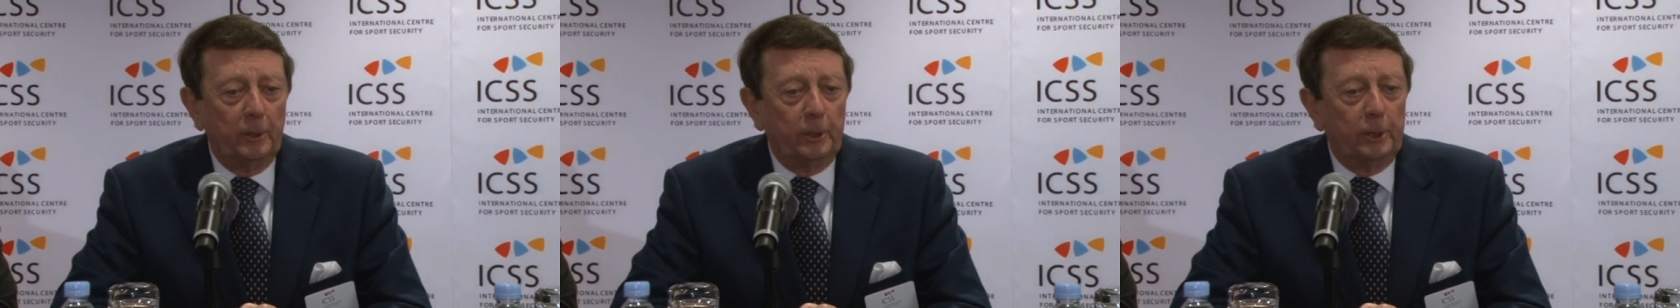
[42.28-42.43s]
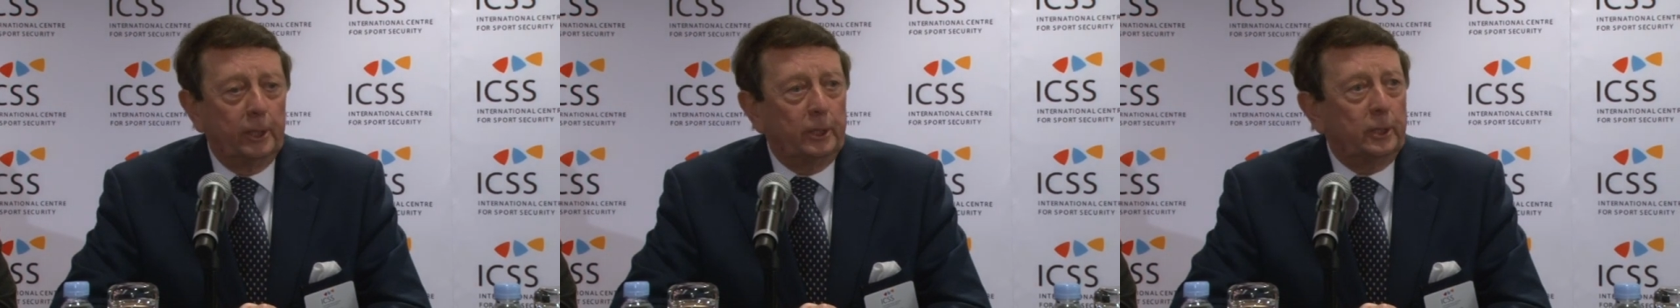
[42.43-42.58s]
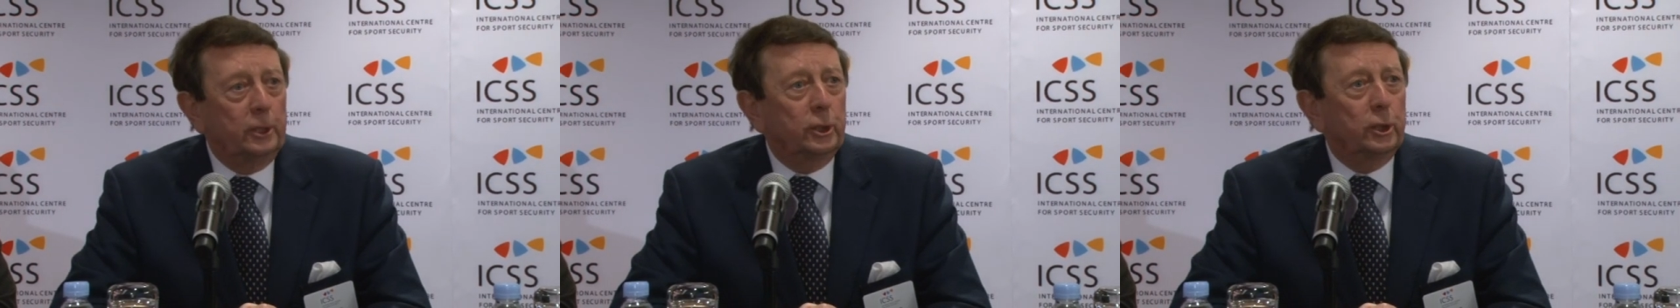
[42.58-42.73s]

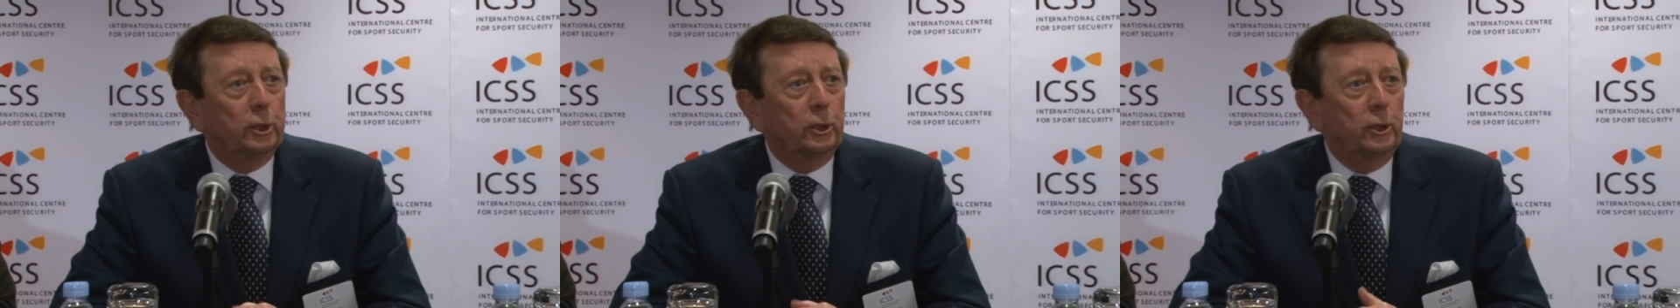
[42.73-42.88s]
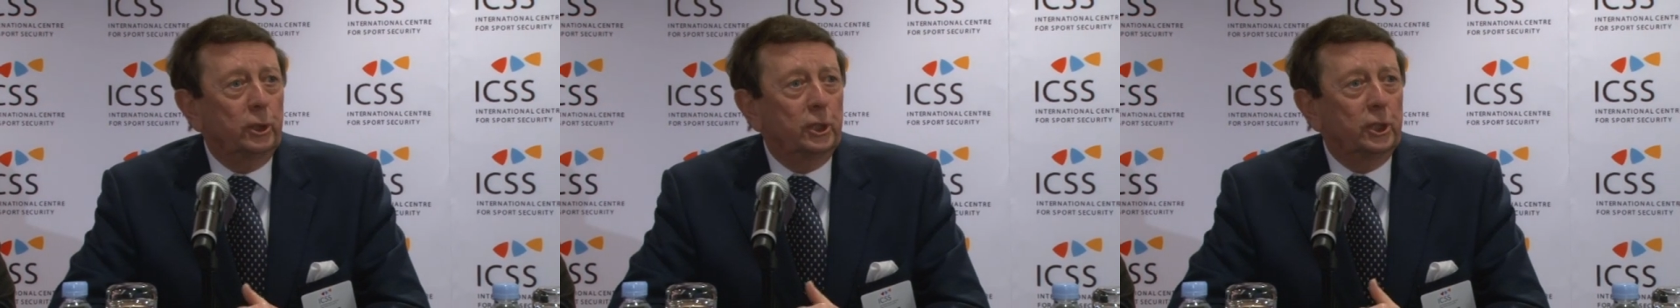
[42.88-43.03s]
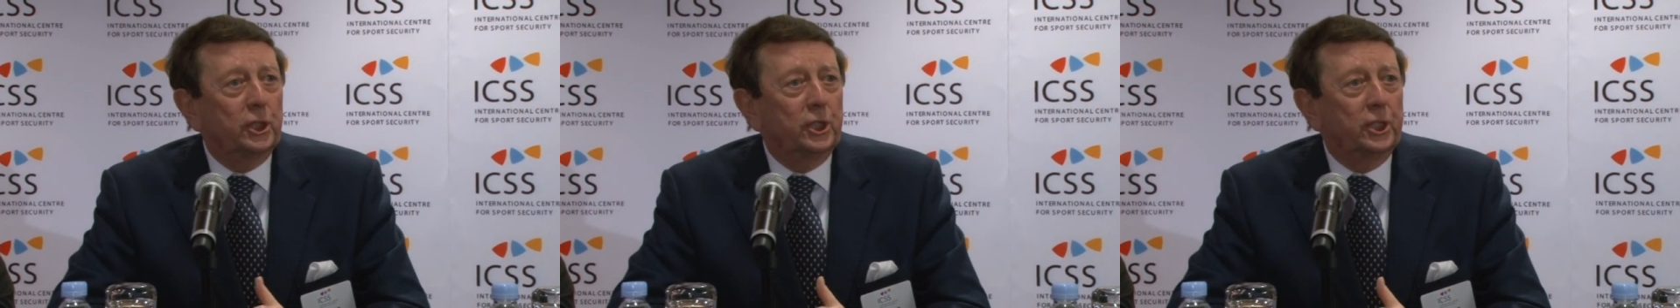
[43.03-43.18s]
didn't
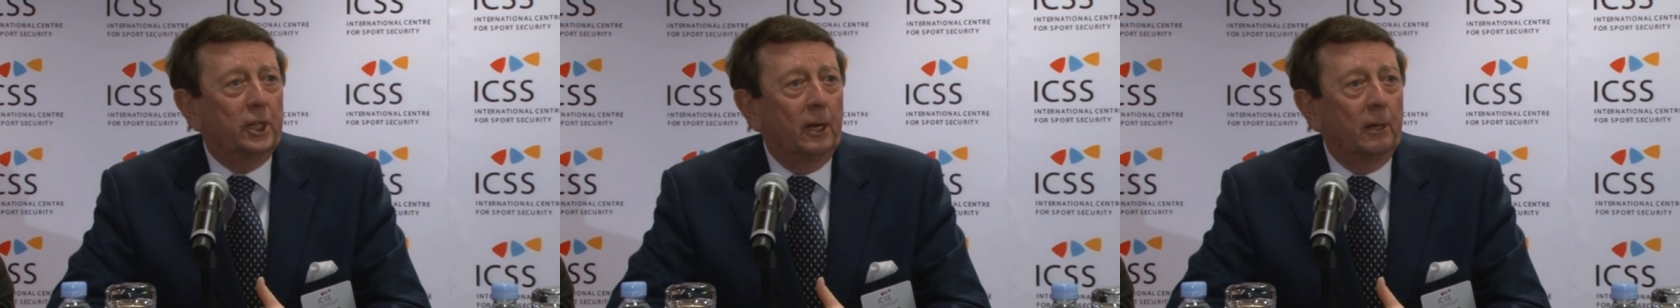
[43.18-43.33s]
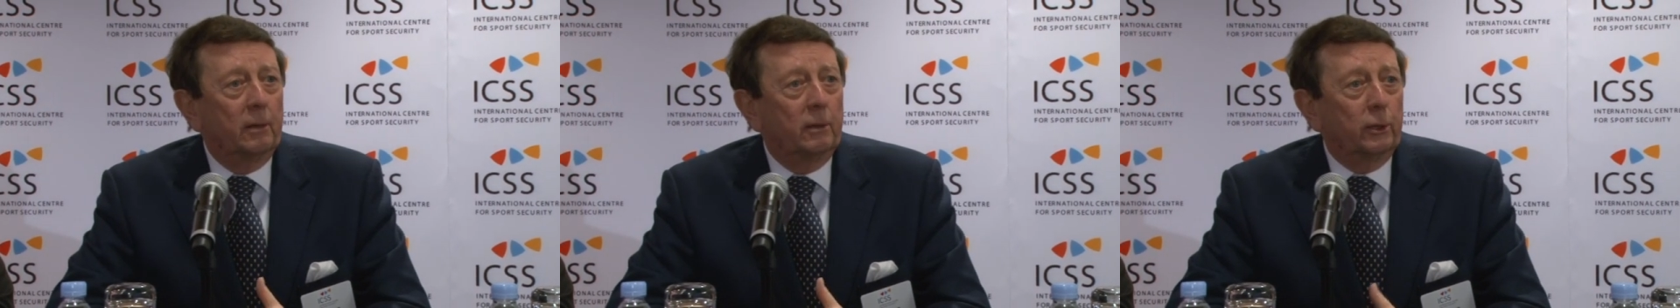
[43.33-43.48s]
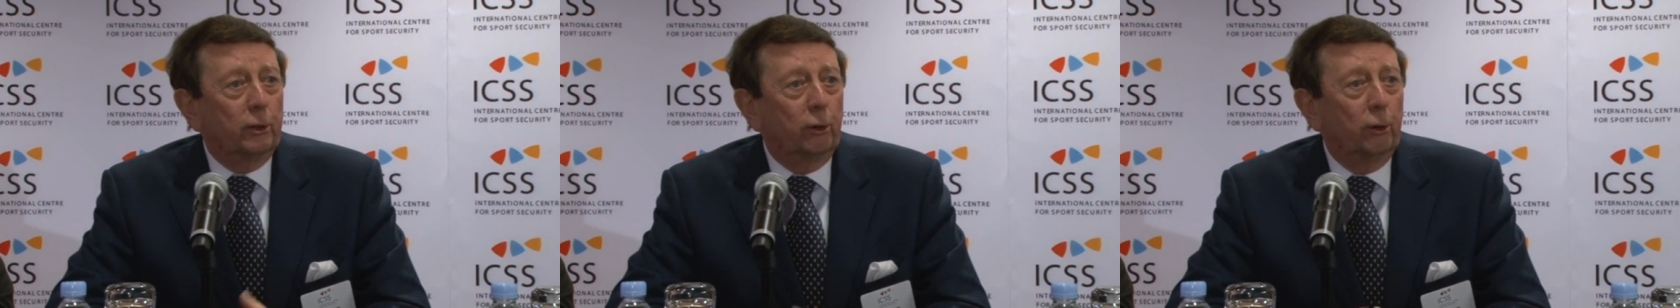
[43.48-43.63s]

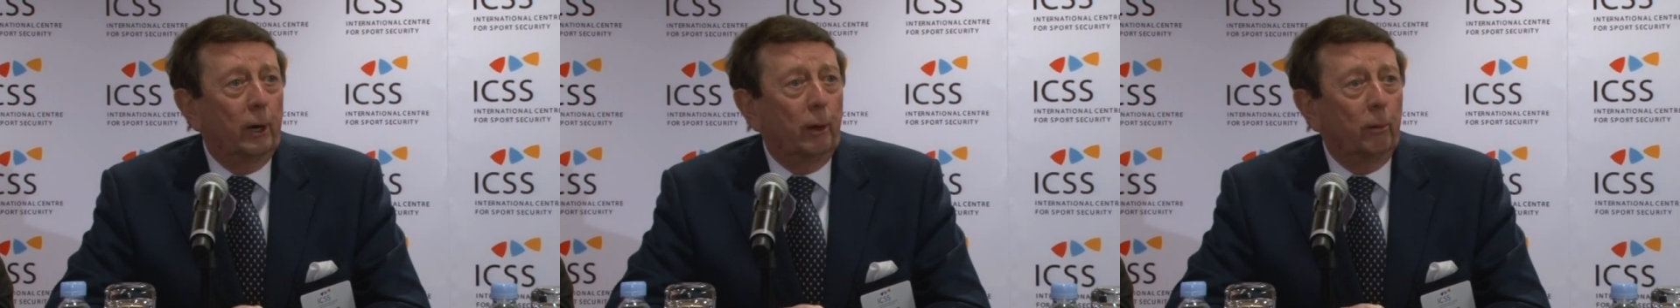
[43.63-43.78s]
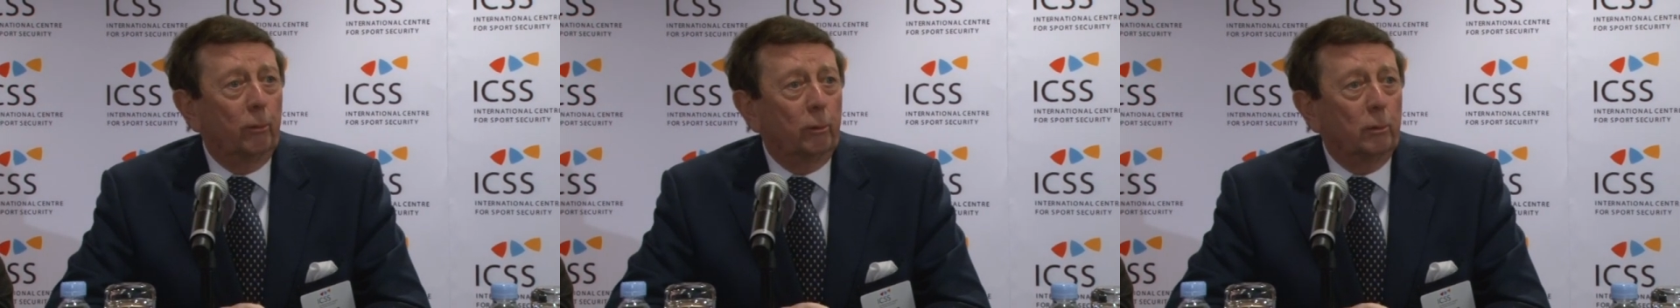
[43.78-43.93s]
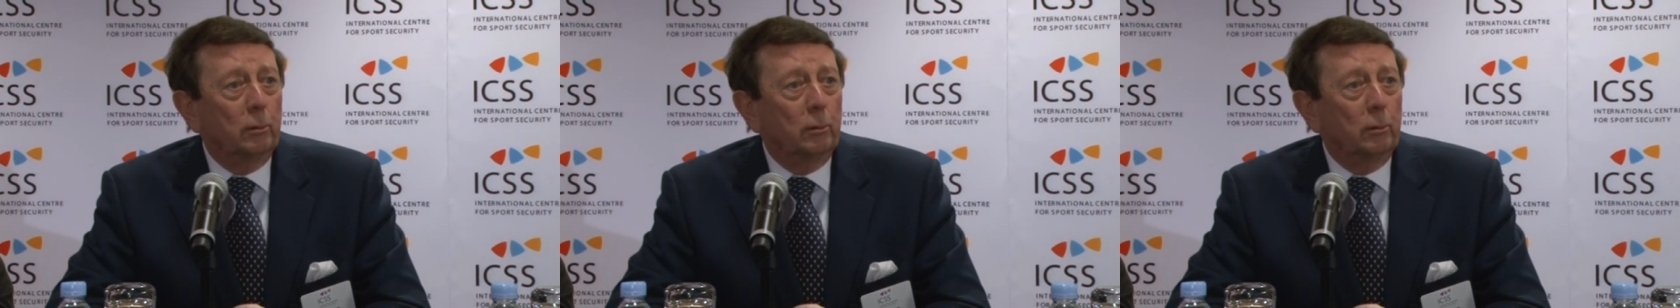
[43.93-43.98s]
understand the ground